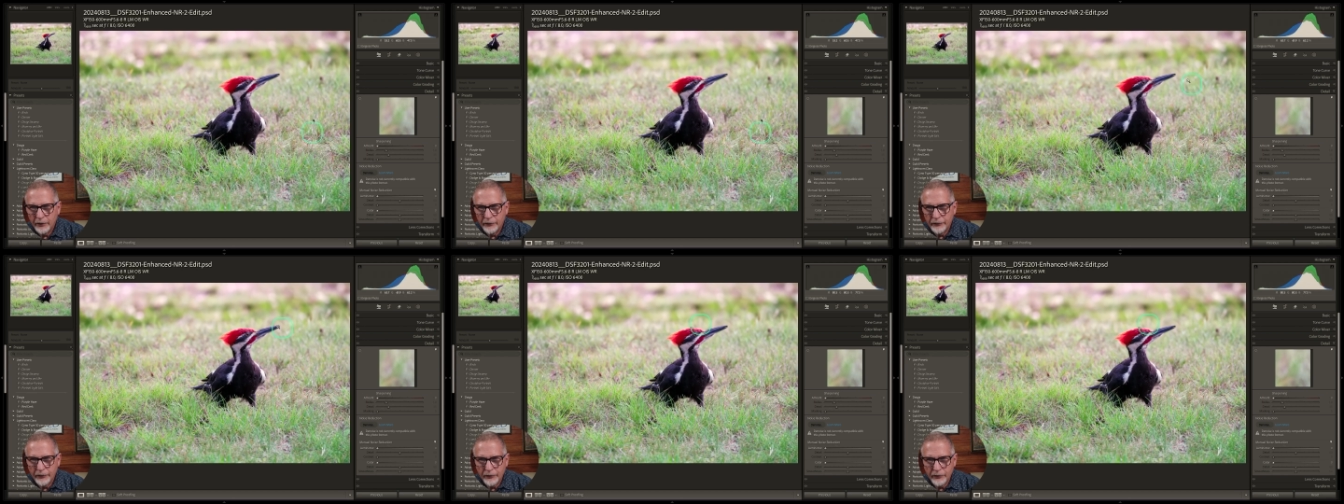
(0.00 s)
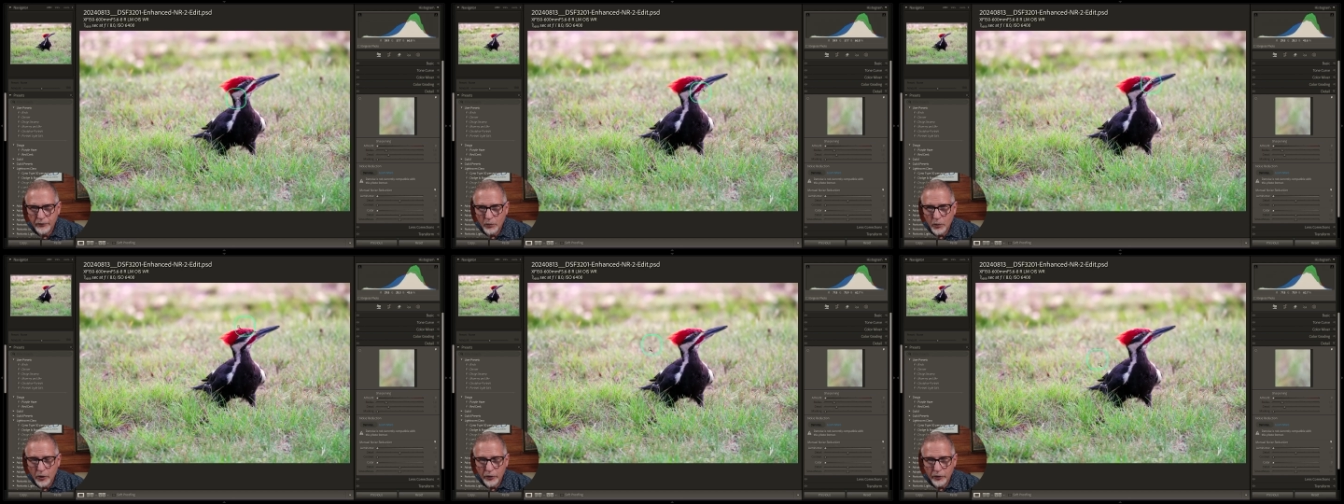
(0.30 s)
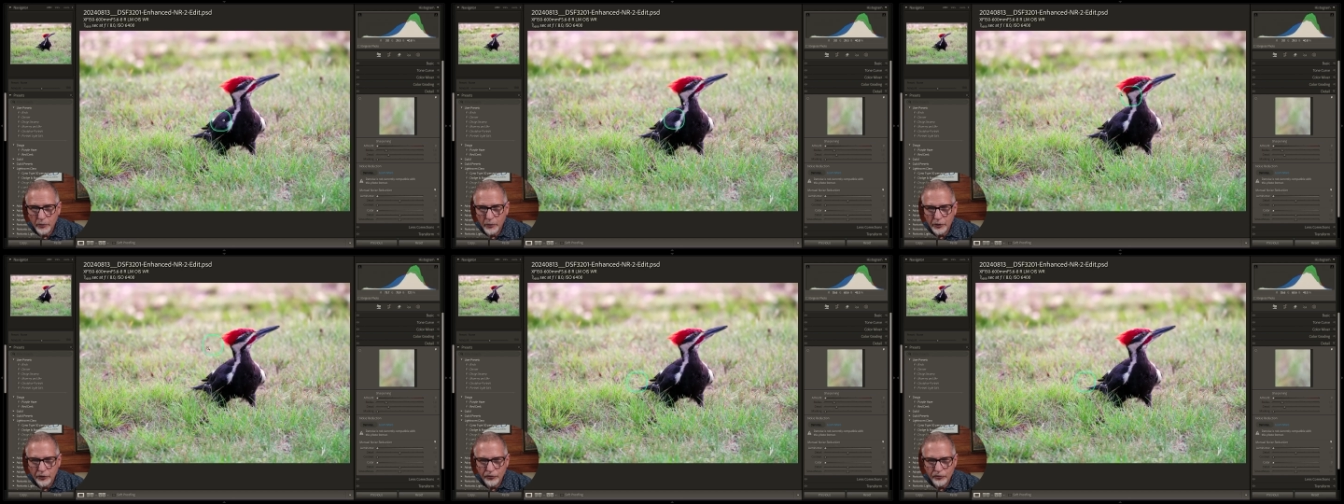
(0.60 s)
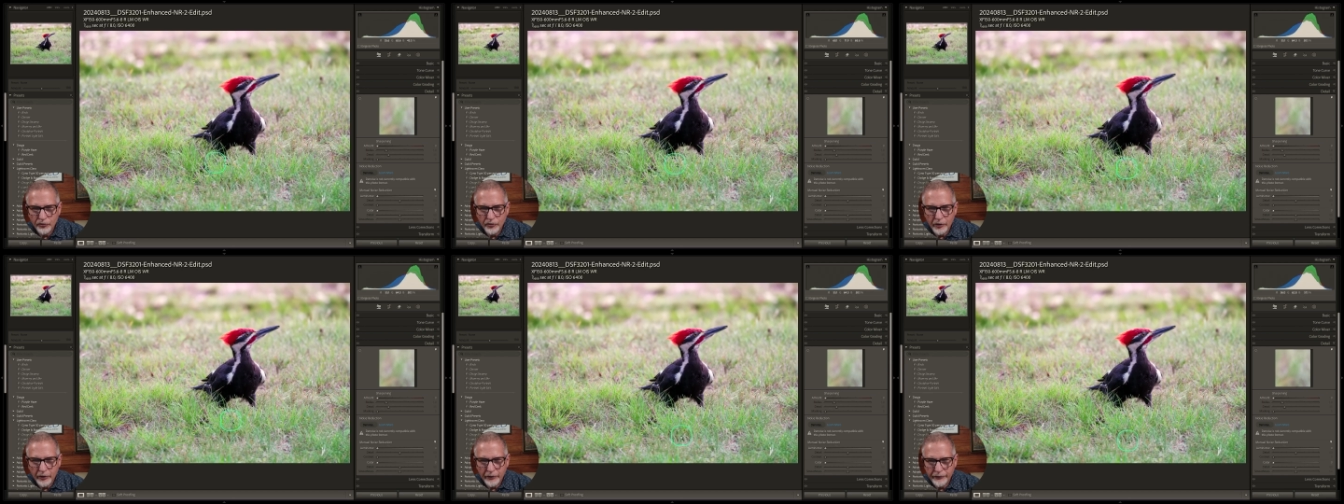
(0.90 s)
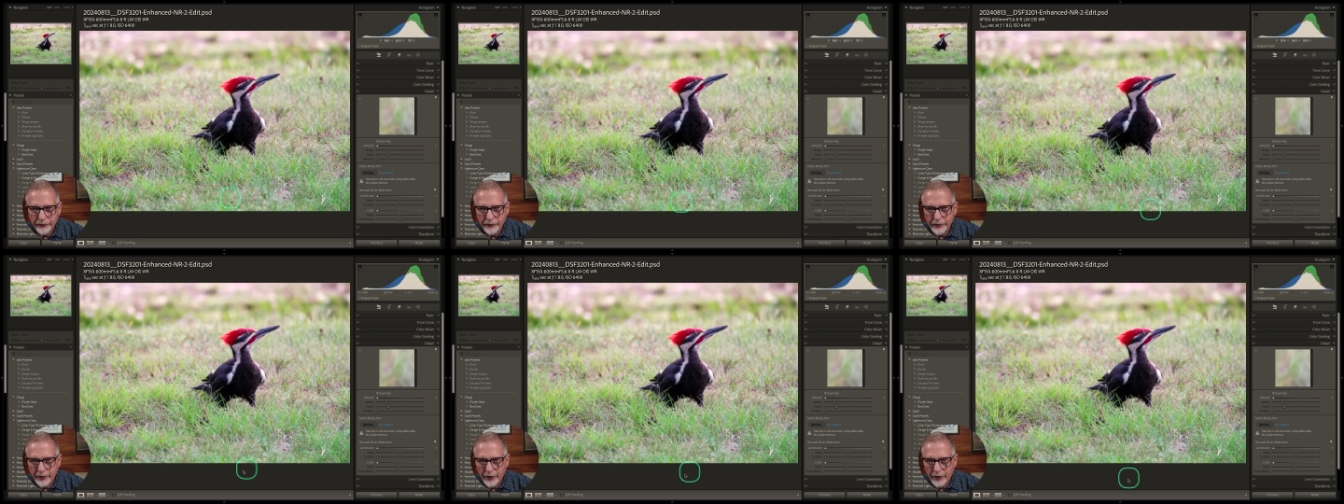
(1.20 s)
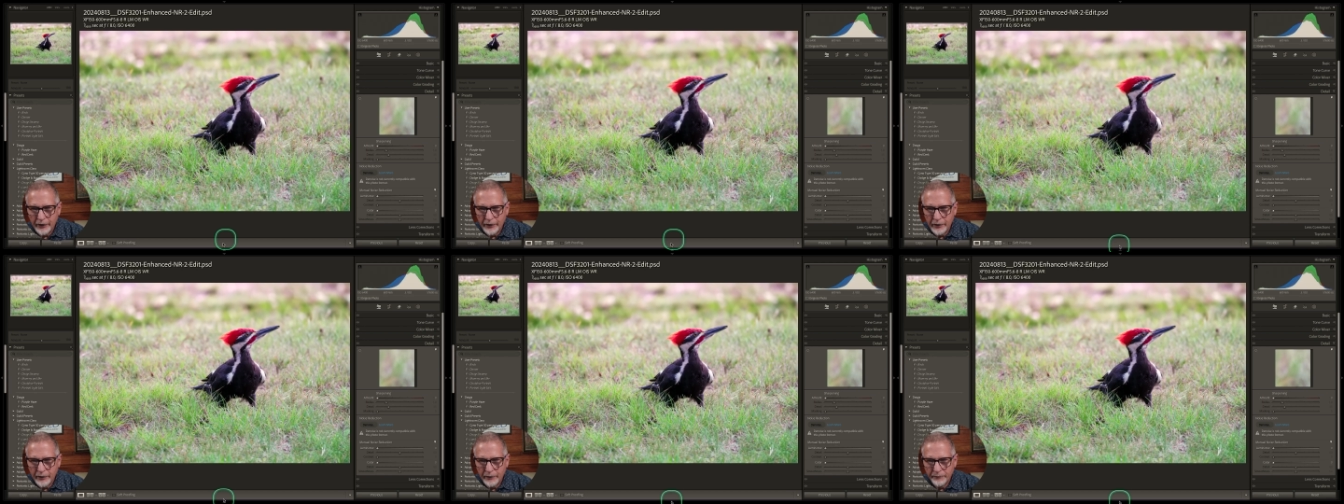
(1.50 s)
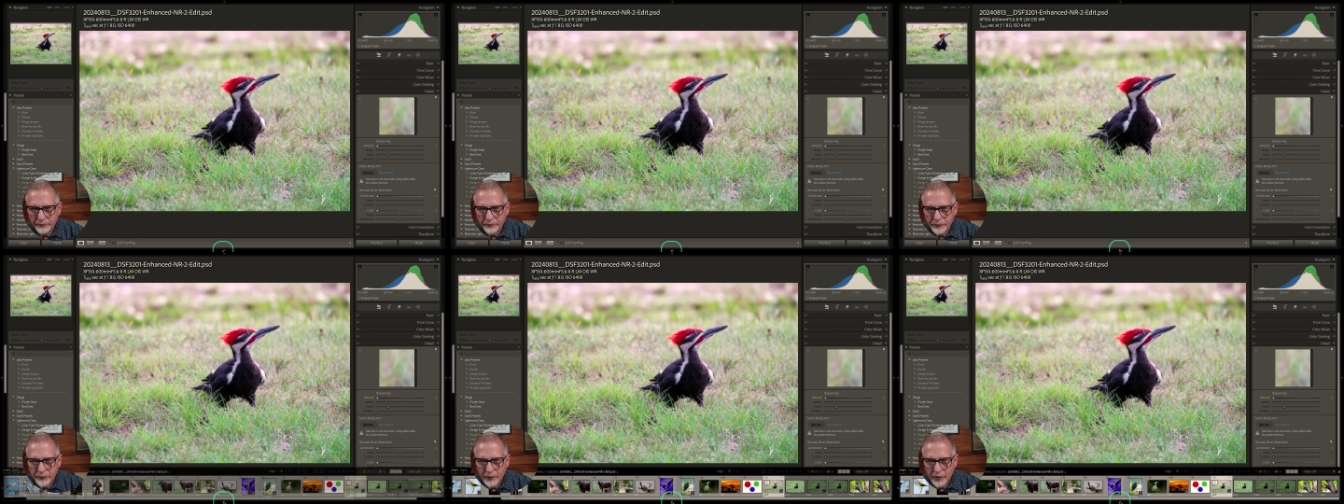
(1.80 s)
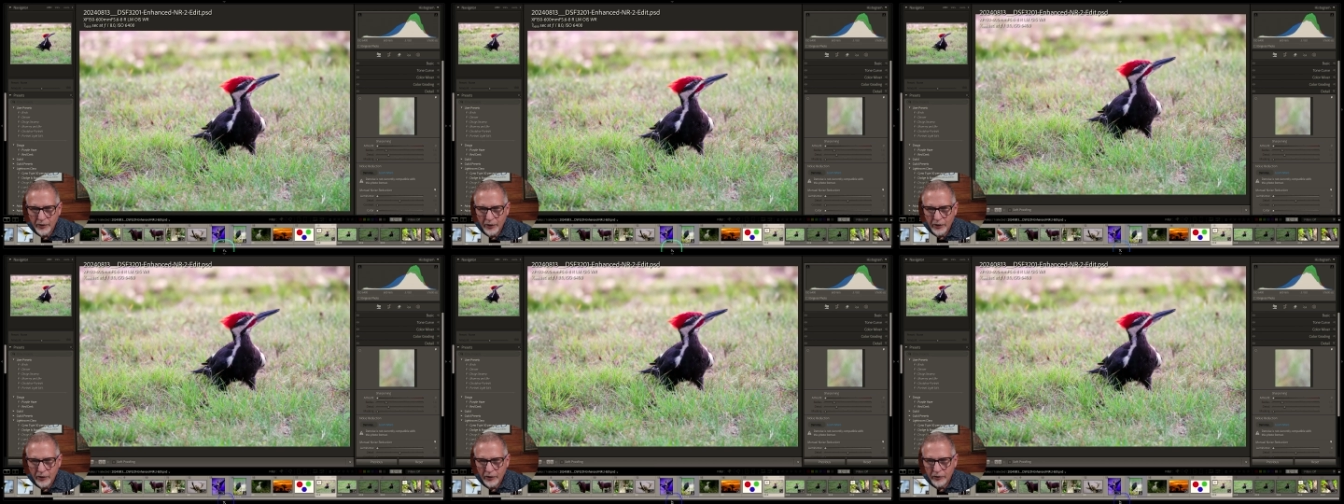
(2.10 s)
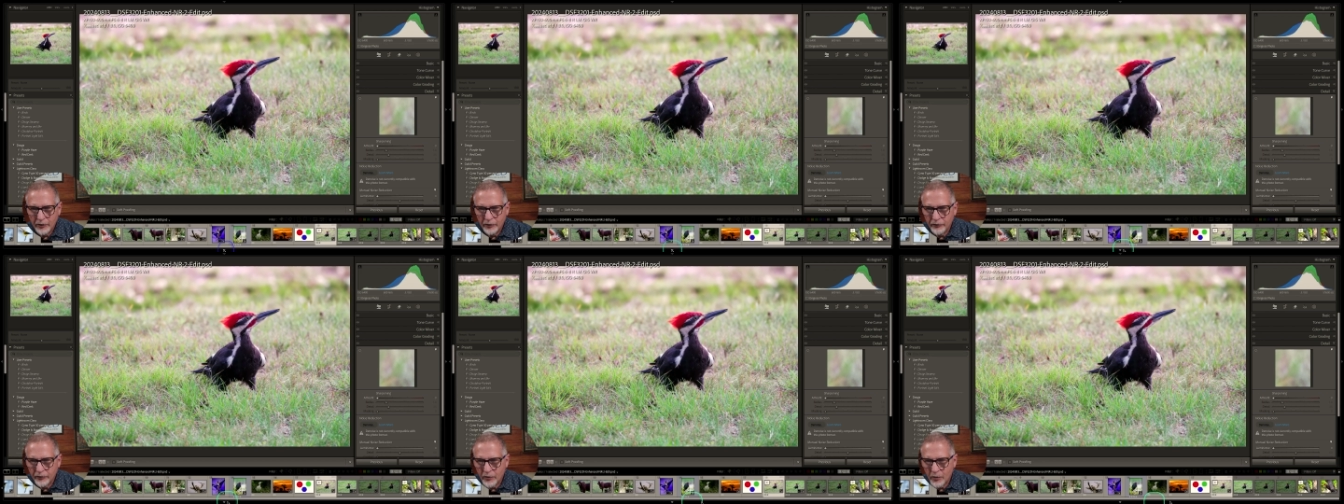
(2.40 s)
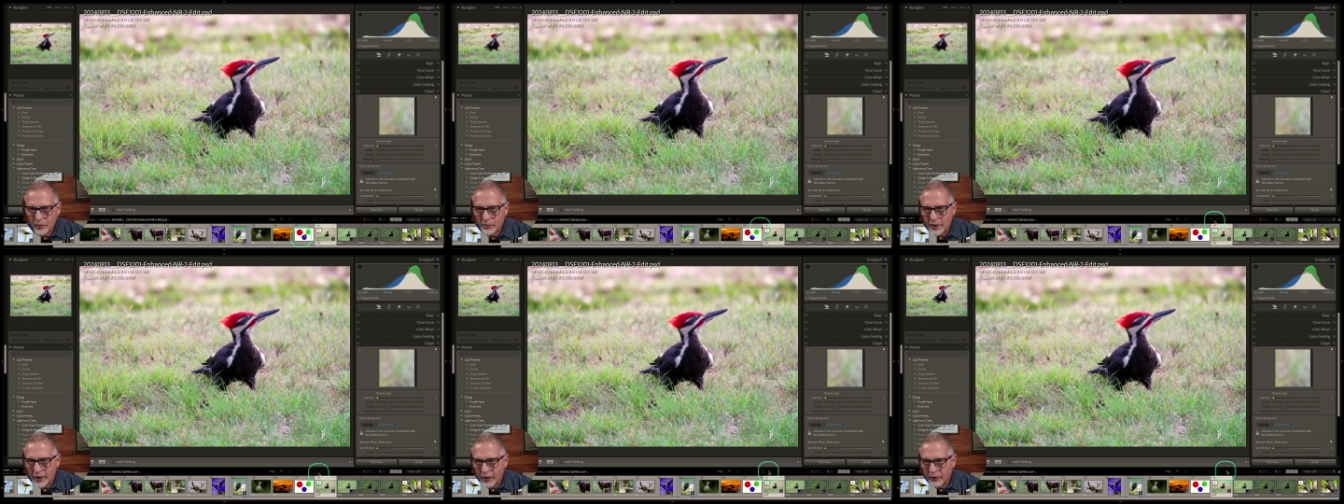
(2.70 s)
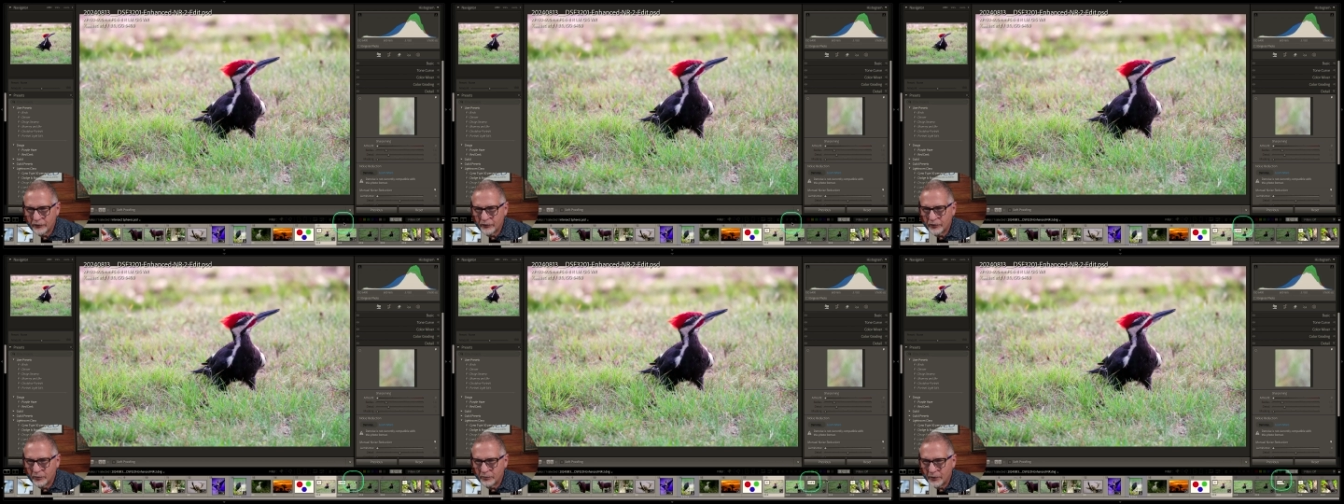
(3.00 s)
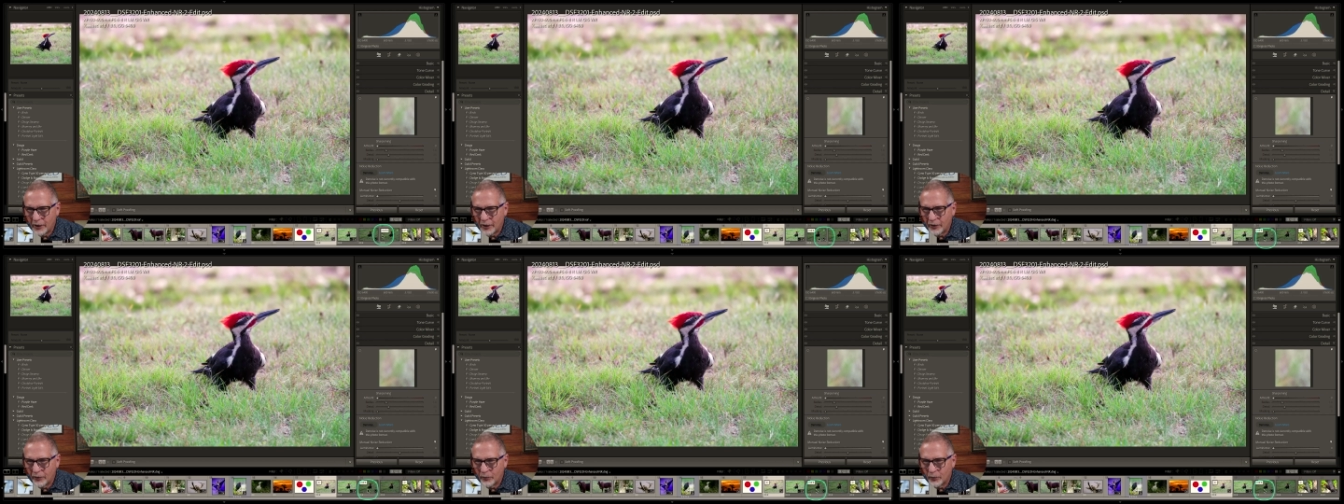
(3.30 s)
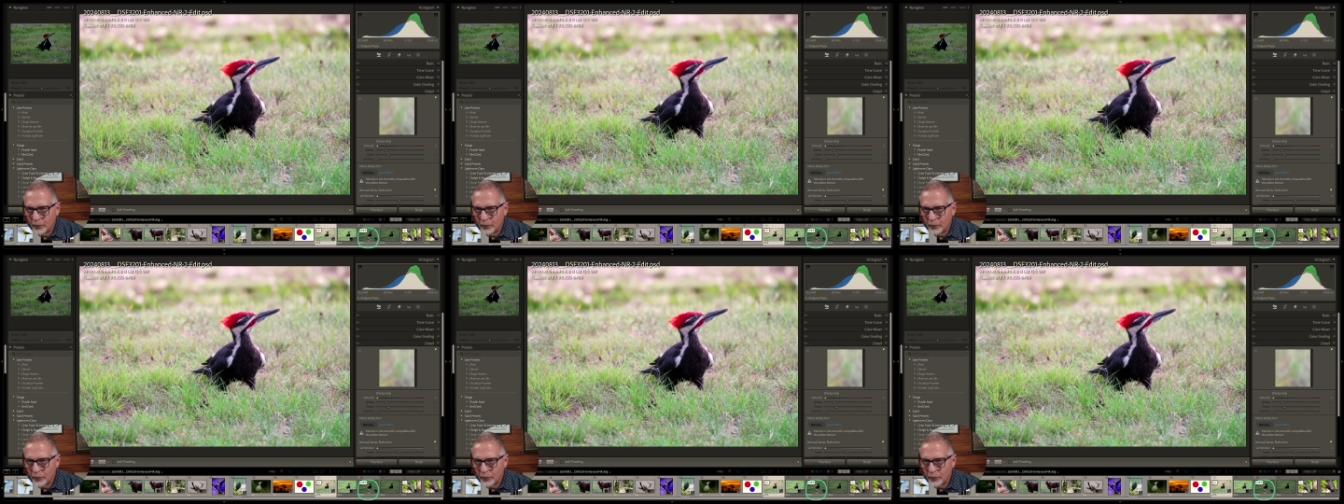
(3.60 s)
This is the one that we just did. Let's go back to my